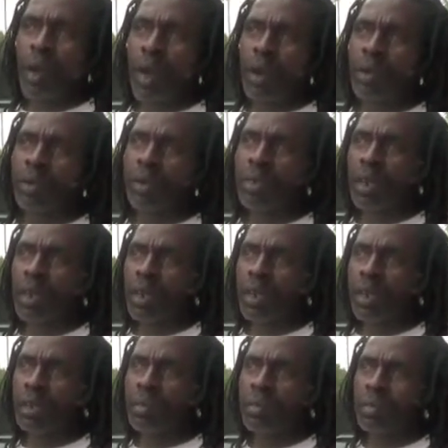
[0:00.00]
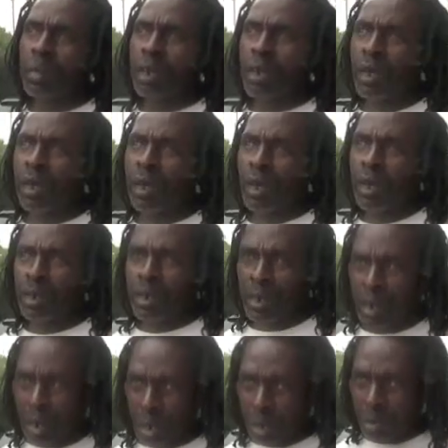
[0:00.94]
patterns that I
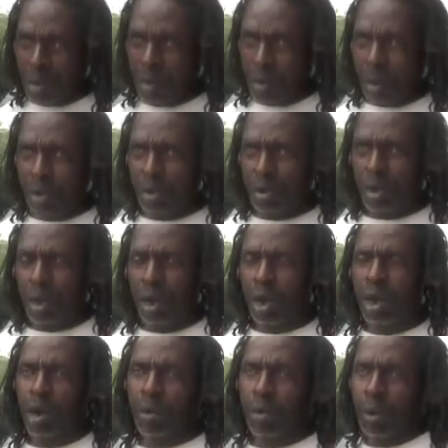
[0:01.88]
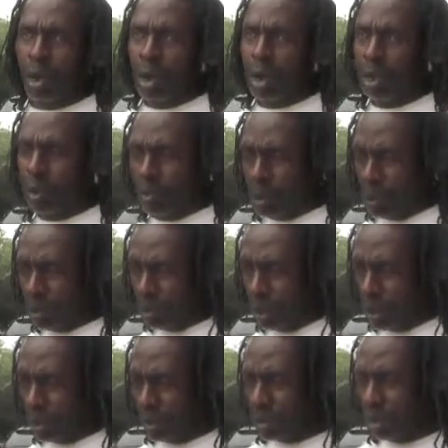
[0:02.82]
seen other people
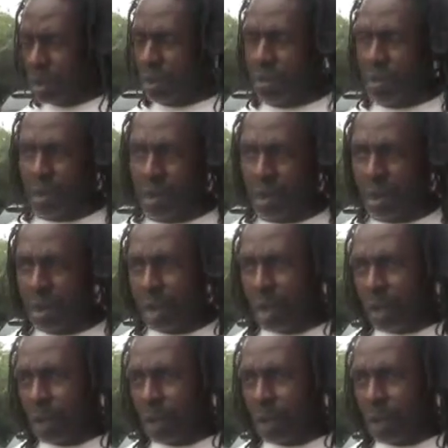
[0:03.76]
that was homeless